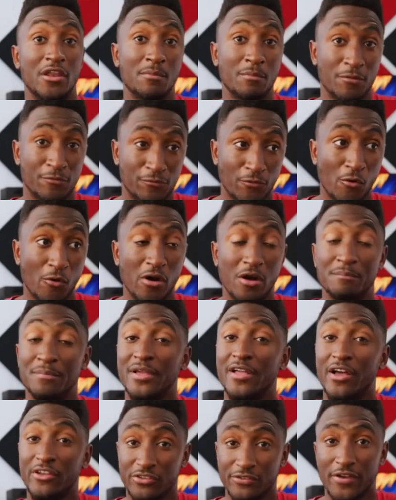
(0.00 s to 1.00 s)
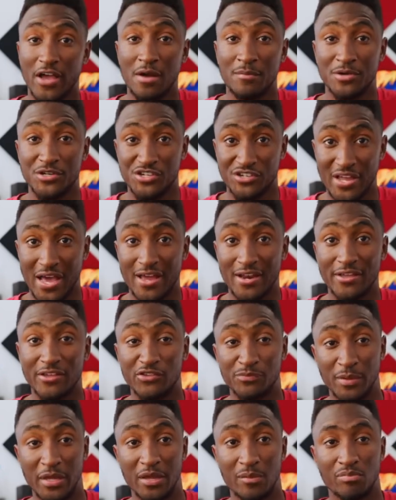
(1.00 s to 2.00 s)
number four, because of how much data
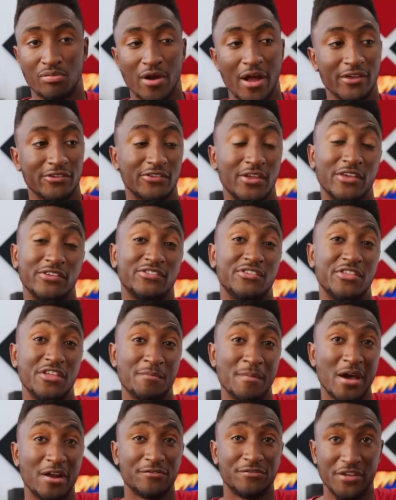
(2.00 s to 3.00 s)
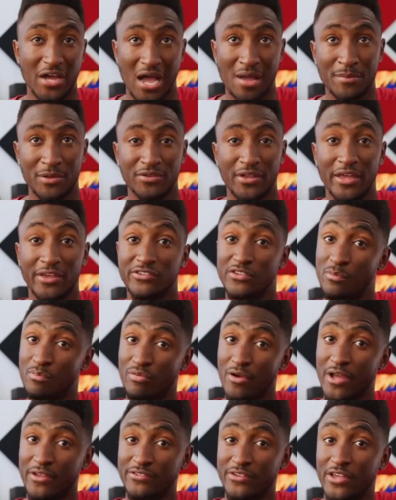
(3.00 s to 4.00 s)
is being processed, the amount of time it takes to
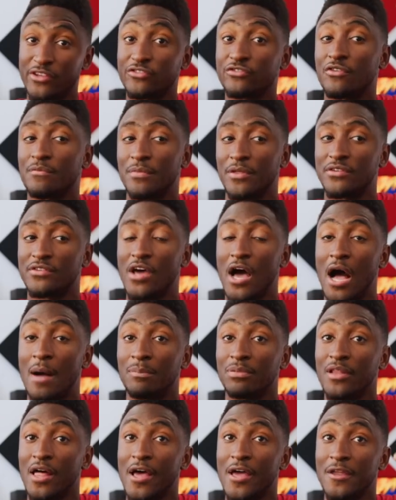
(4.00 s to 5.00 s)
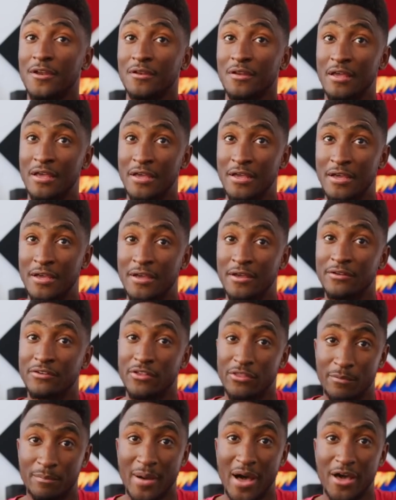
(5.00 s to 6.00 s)
process from the top line
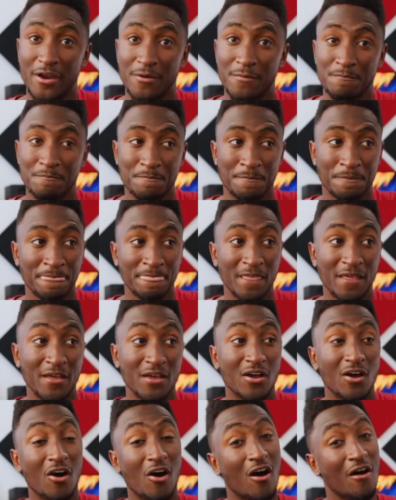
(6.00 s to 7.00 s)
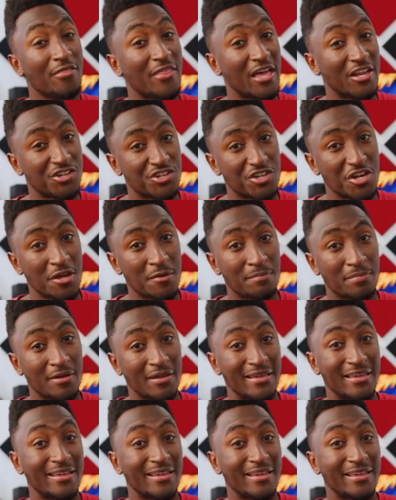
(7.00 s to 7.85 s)
to the bottom on that chip,